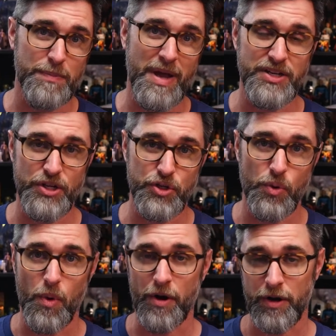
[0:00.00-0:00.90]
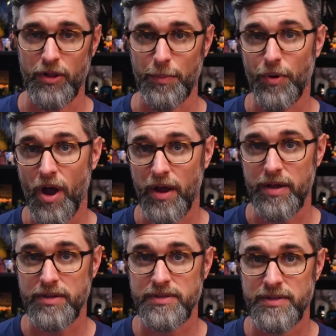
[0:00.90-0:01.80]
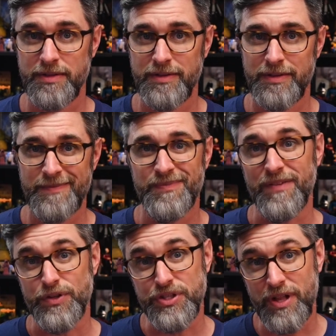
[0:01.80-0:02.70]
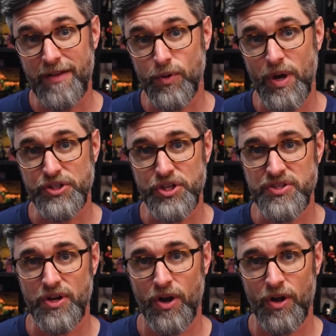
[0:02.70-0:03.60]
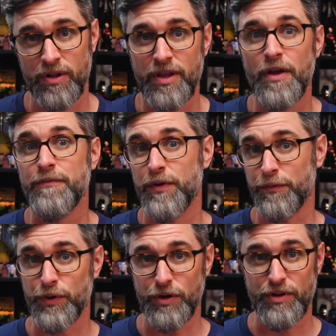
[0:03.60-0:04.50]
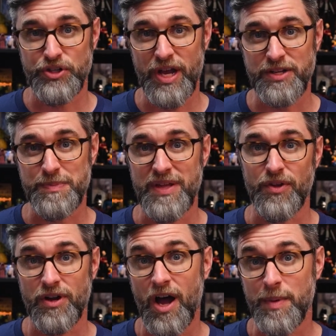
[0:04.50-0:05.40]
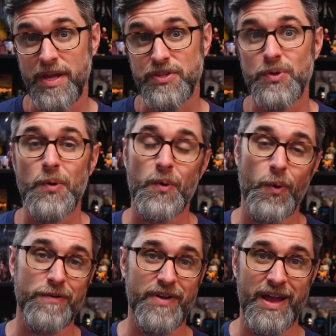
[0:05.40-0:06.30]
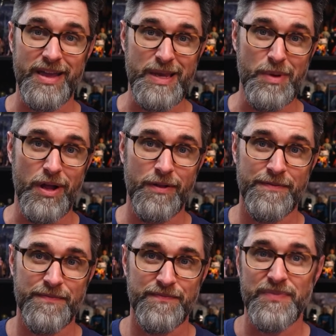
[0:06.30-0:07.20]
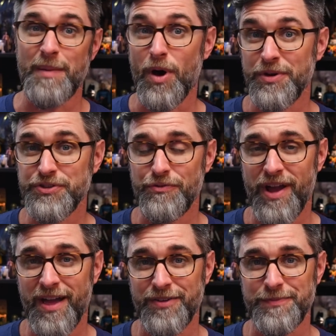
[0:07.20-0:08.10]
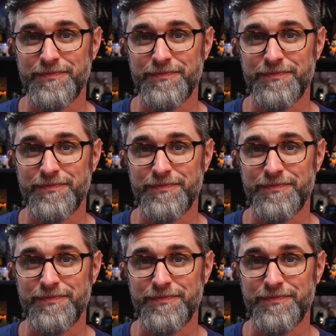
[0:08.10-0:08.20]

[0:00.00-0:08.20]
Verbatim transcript: my digital watercolor products. Now, if you still have questions at all, feel free to reach out to me in the comments or via email. I'm always around